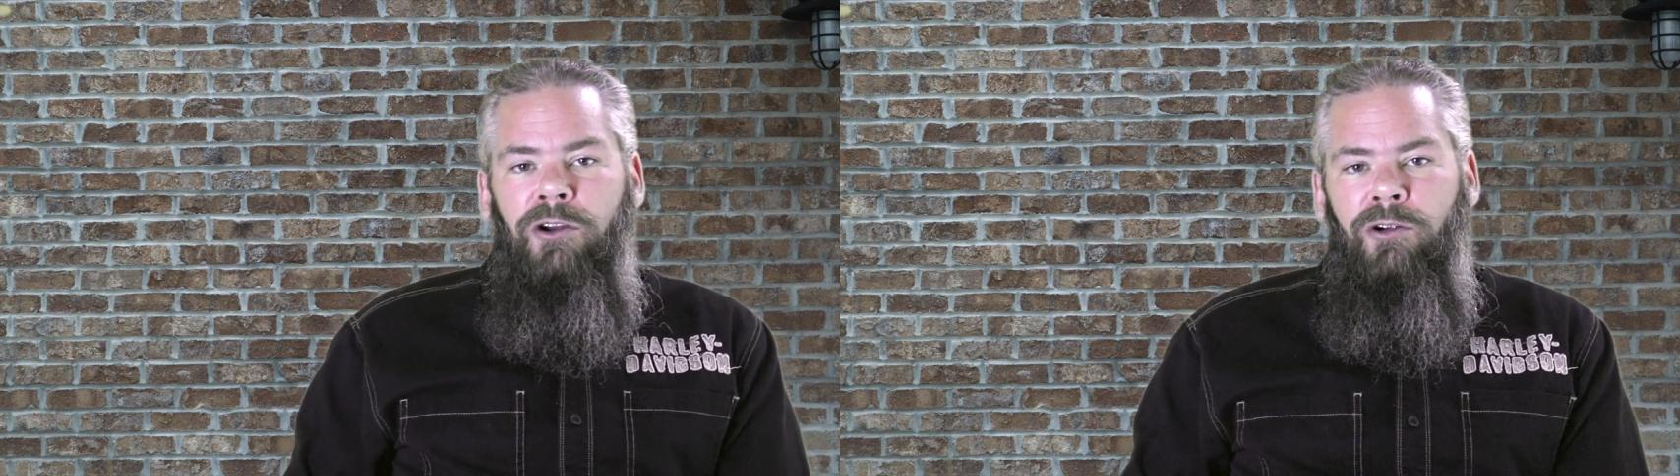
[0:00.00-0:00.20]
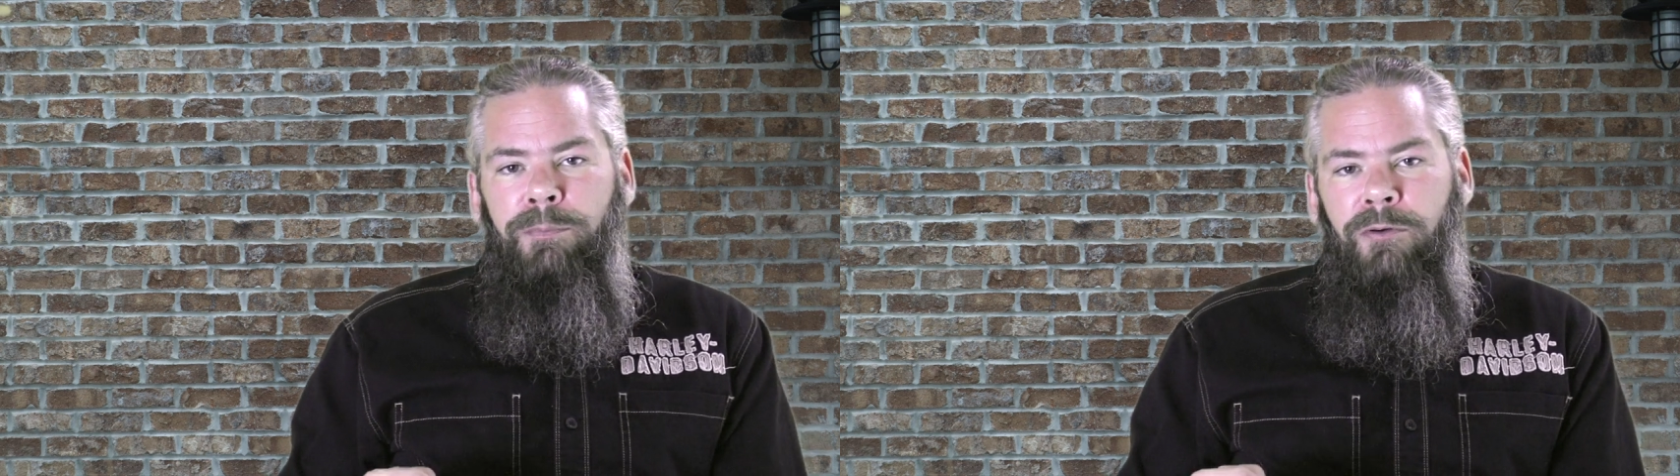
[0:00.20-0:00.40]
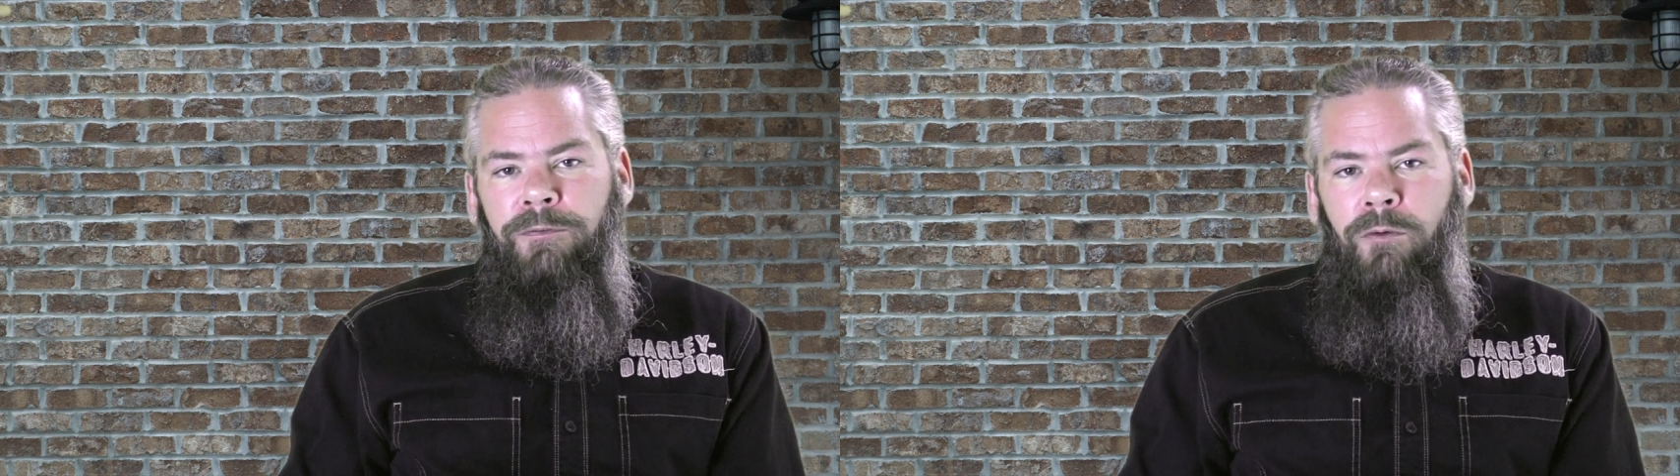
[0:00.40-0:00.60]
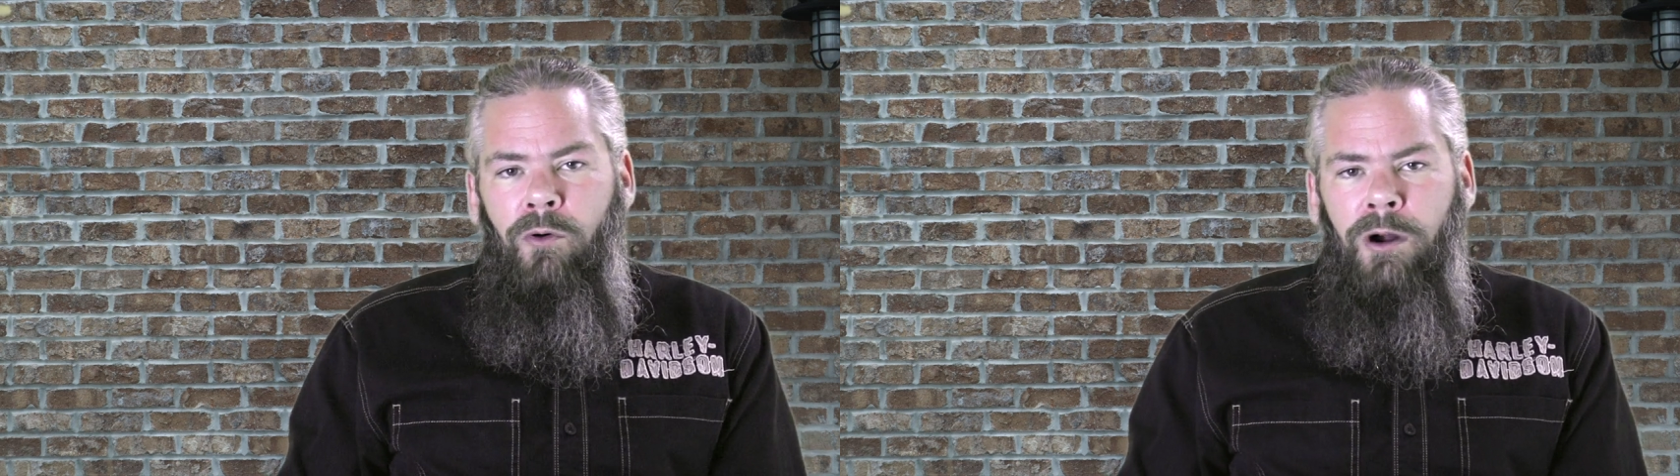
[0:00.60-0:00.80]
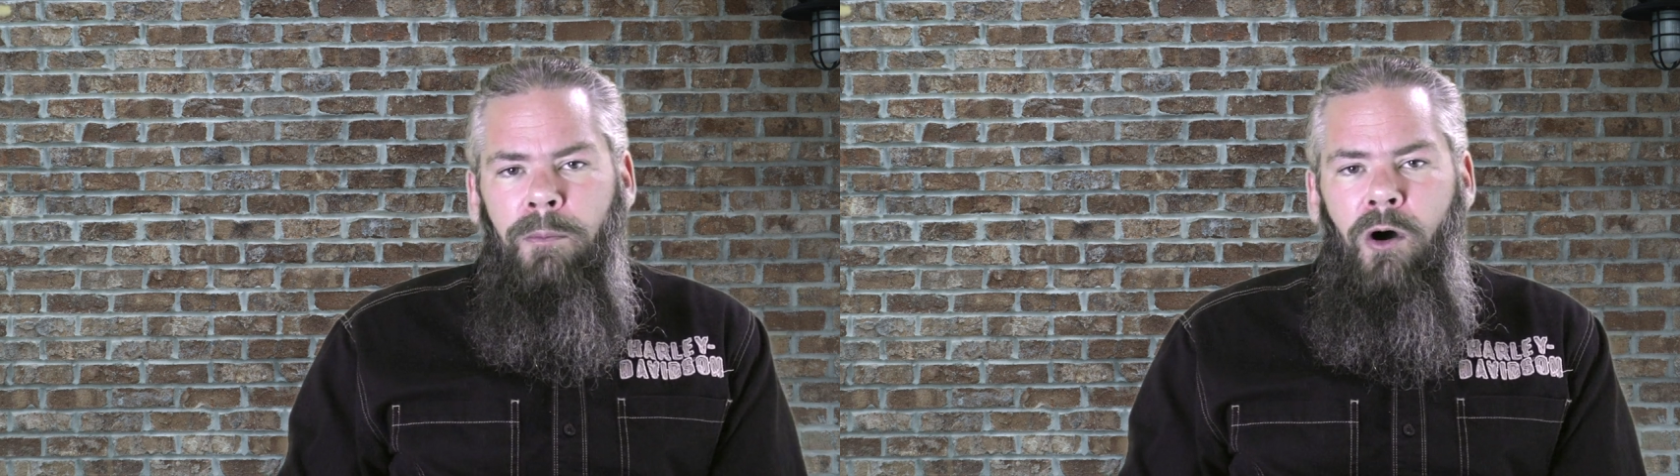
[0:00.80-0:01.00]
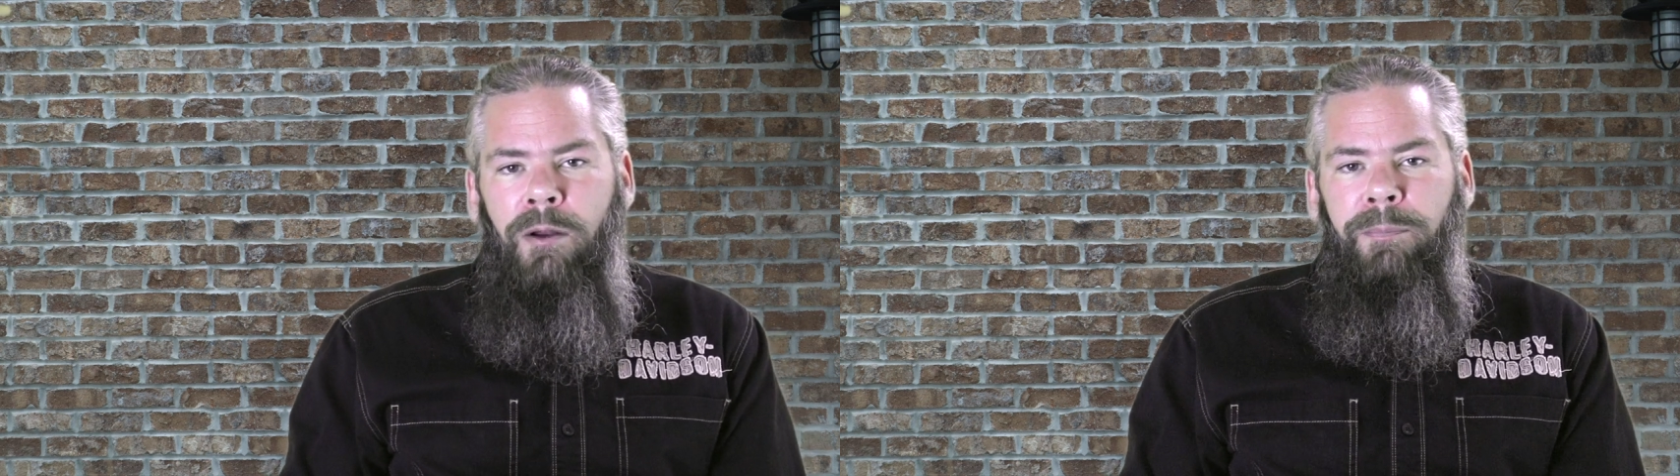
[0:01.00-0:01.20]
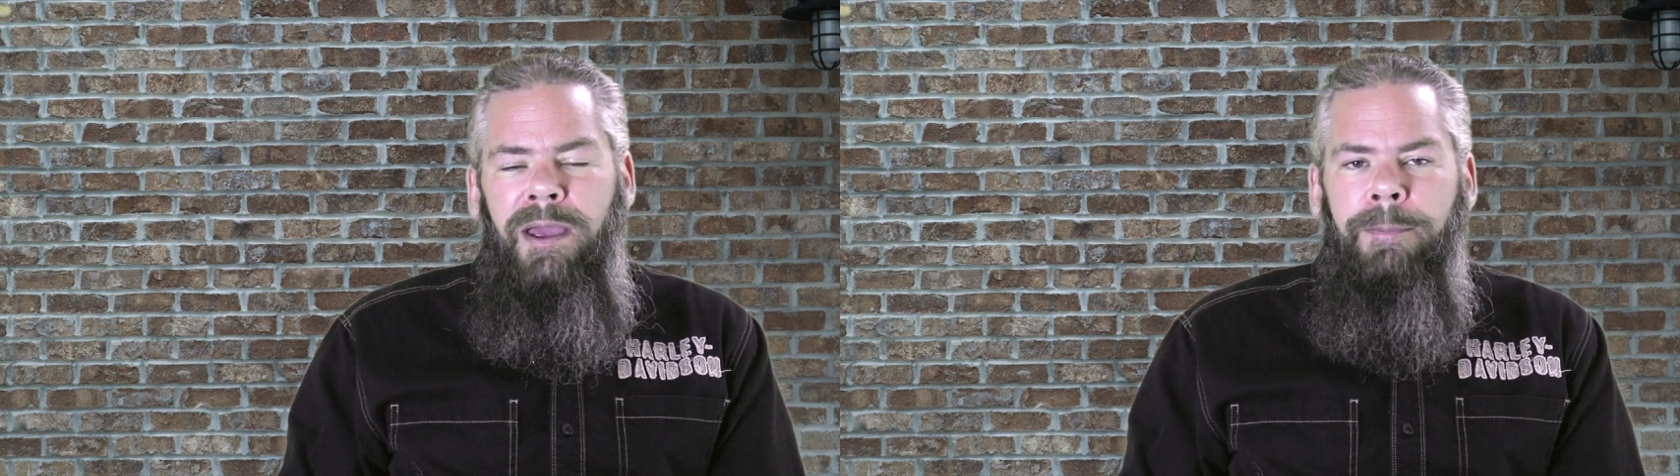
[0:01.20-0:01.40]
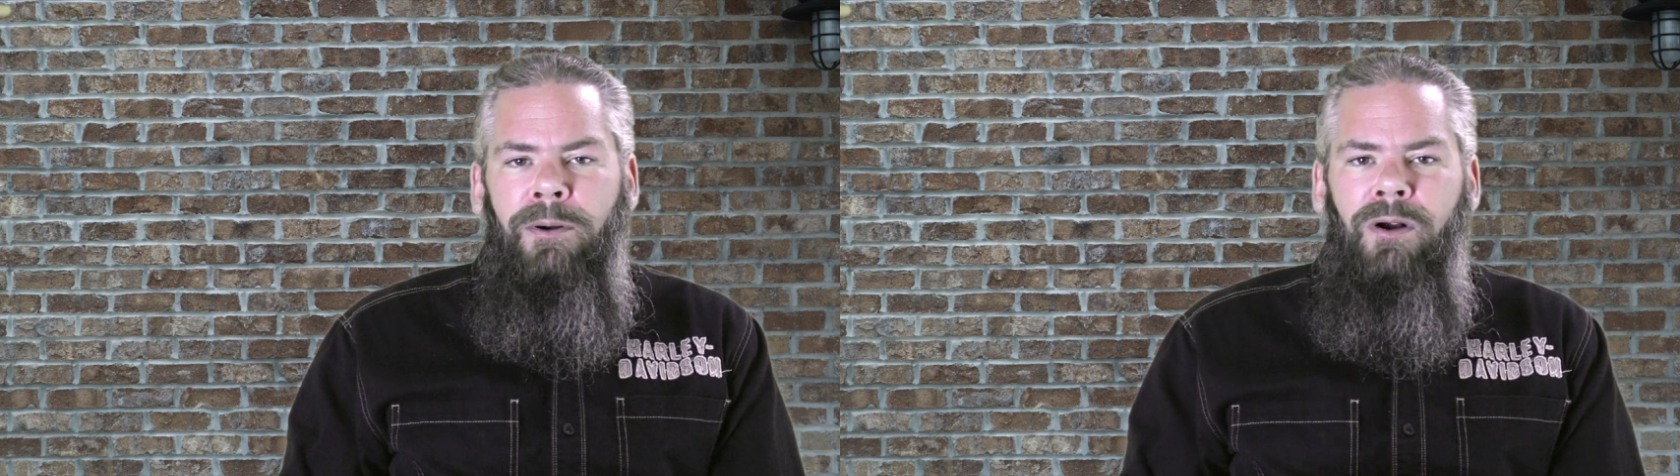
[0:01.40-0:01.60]
to perform on
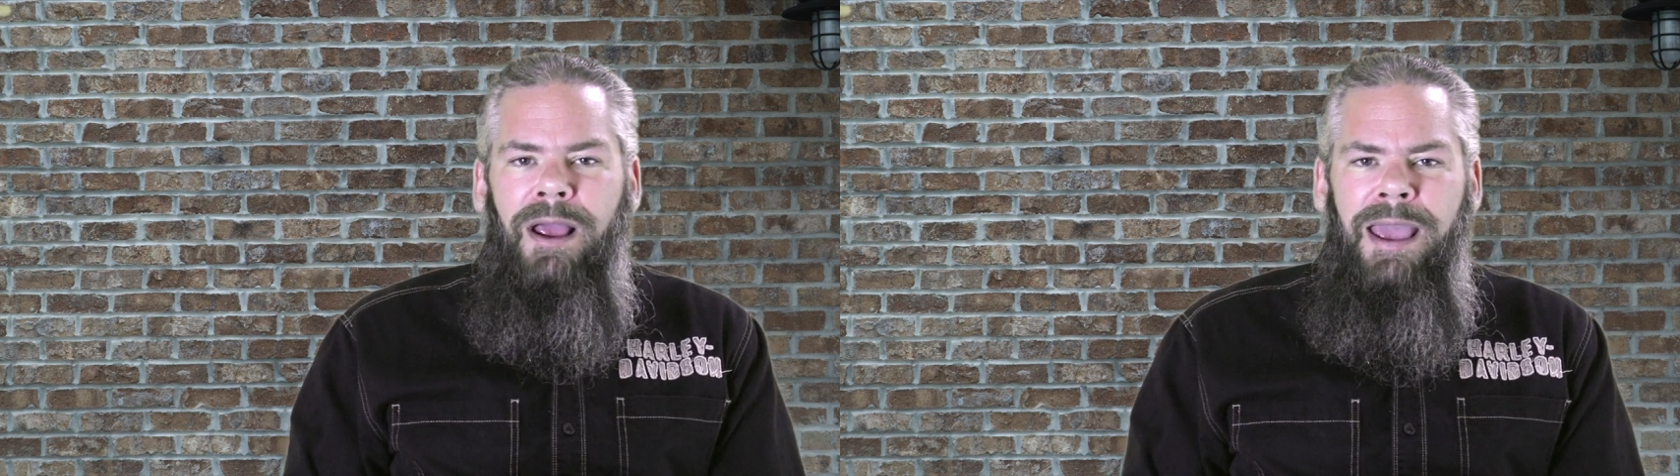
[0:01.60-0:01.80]
paper